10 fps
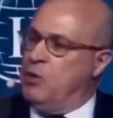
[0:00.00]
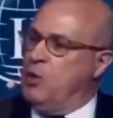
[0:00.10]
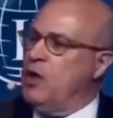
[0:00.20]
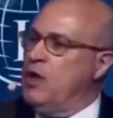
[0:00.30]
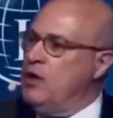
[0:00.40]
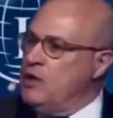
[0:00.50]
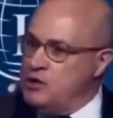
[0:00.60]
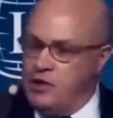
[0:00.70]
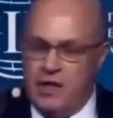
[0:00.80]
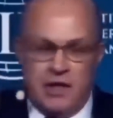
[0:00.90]
Due to the
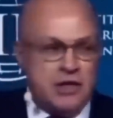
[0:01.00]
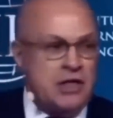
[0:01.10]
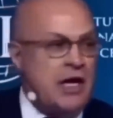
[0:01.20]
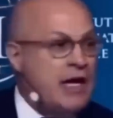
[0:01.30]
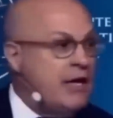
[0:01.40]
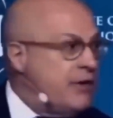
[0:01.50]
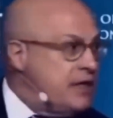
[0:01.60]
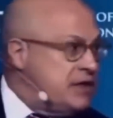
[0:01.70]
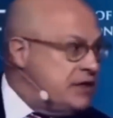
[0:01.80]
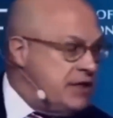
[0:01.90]
fact that the company will be
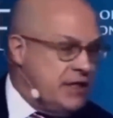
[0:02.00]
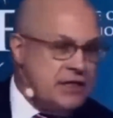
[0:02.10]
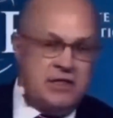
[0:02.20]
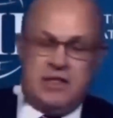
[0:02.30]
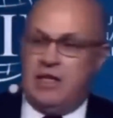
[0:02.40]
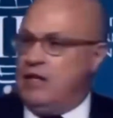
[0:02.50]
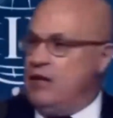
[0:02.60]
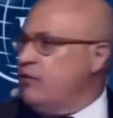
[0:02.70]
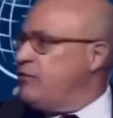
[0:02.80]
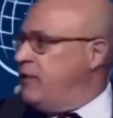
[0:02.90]
used for a
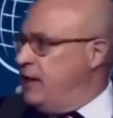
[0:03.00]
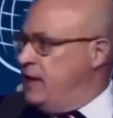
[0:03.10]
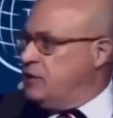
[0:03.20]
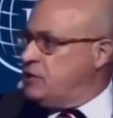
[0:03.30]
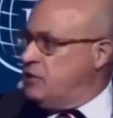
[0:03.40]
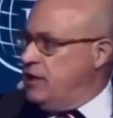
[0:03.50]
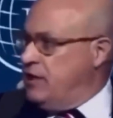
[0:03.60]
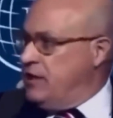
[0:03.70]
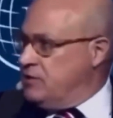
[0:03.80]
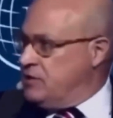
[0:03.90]
specific purpose, these
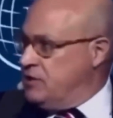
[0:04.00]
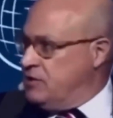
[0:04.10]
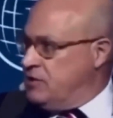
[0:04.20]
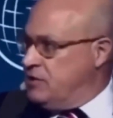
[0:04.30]
consequences will be